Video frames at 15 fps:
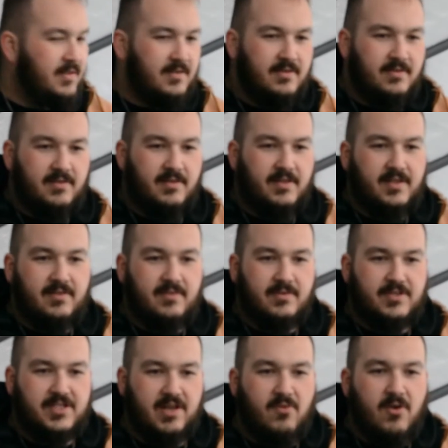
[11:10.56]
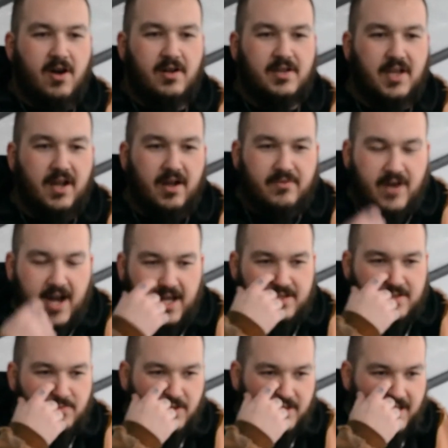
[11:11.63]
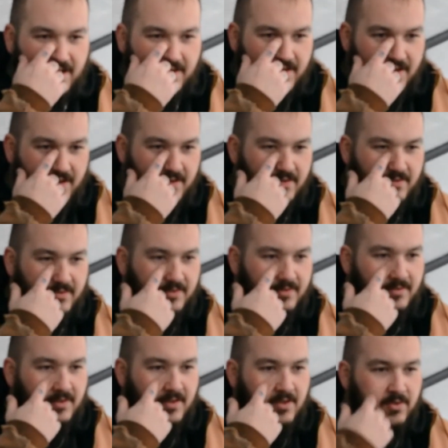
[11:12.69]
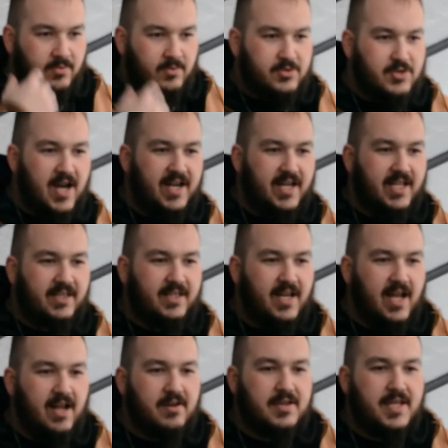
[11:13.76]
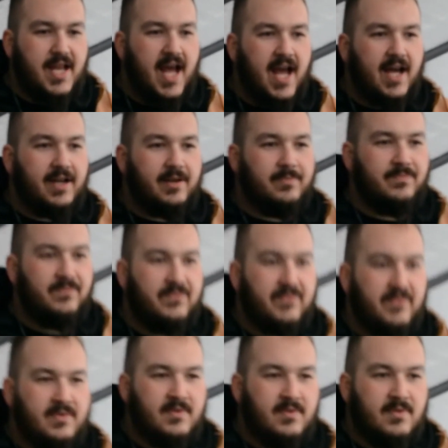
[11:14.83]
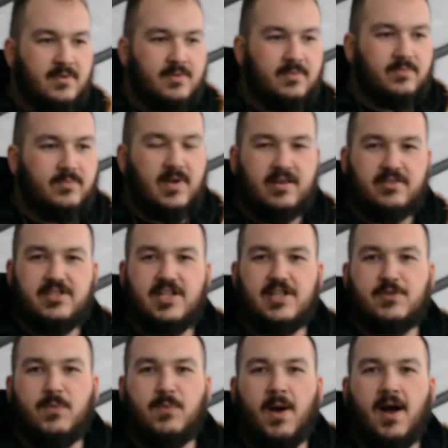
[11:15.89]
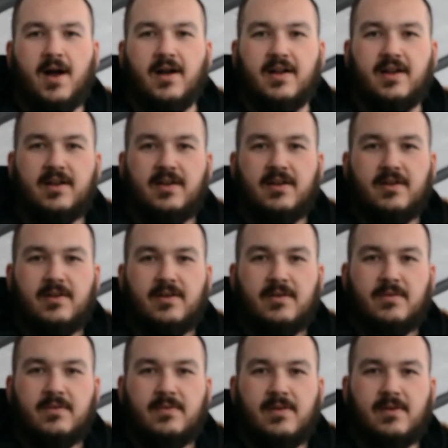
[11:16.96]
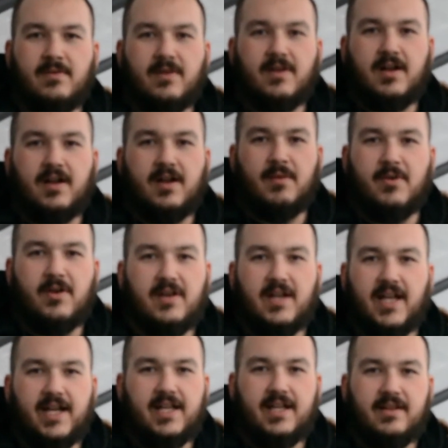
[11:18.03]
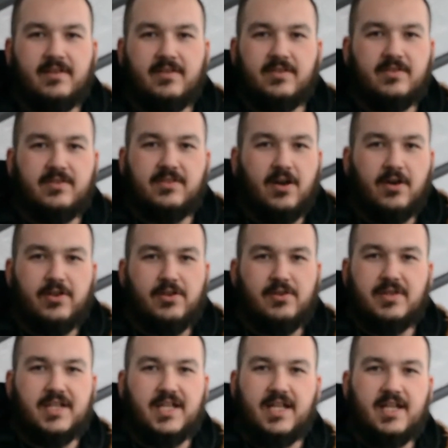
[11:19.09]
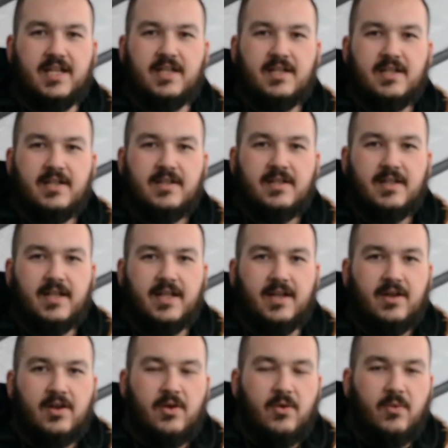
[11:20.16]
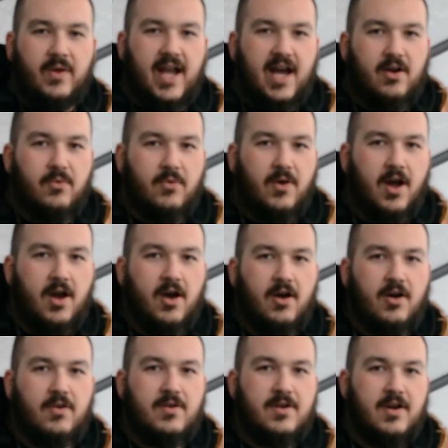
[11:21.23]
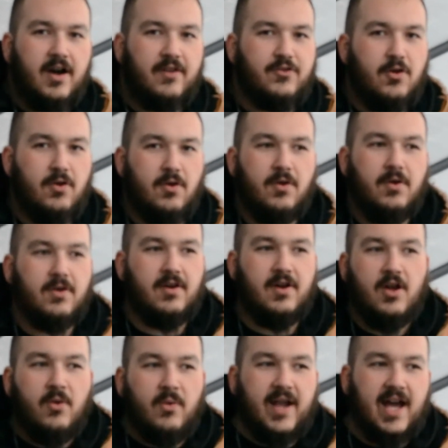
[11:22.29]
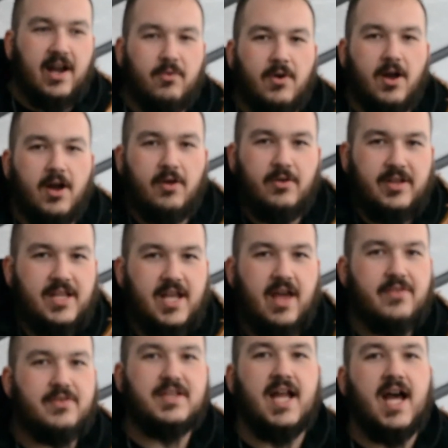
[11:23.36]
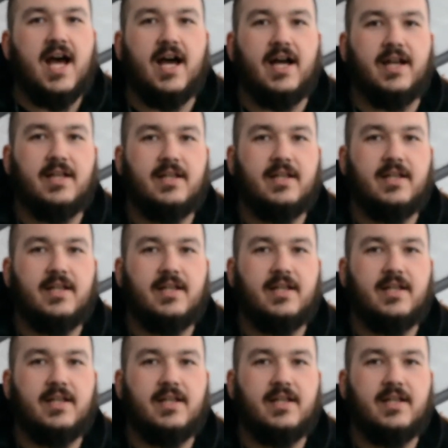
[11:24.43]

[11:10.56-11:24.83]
Well, she walks over and asks them what the hell they're doing. Well, we're trying to get to the other side. Well, why don't you just walk? Well, come on, lady. Don't you see? Like, we got a row of corn. We got a row to the other side.